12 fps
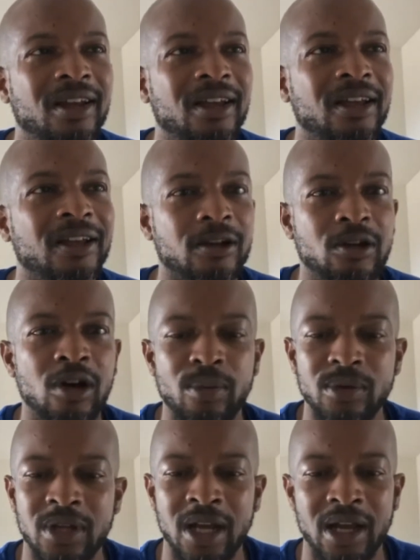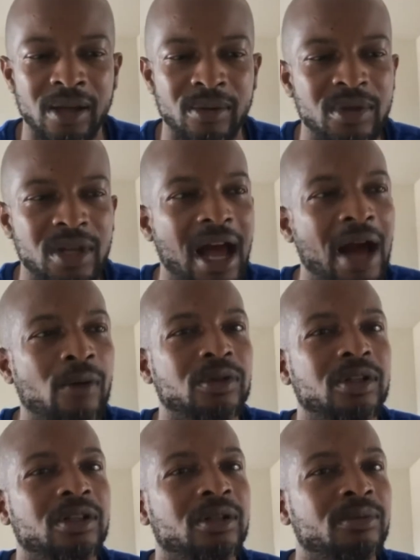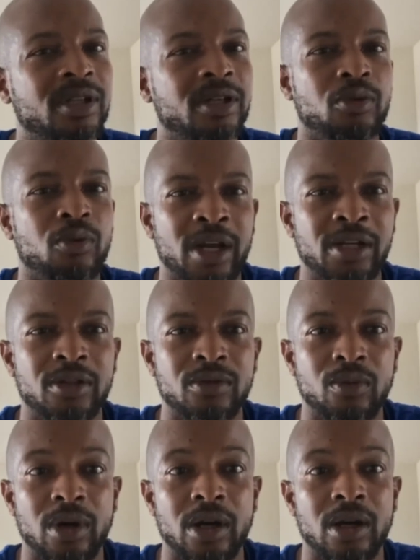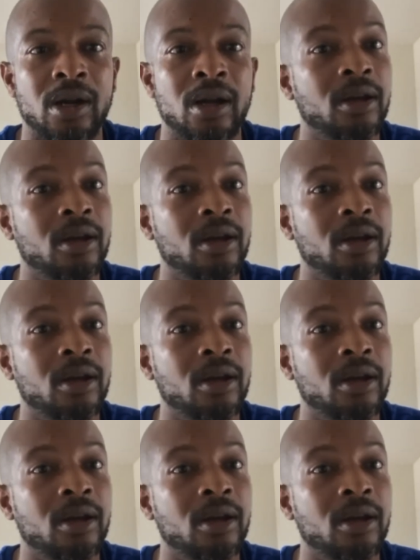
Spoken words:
and a couple times I was in some situations where,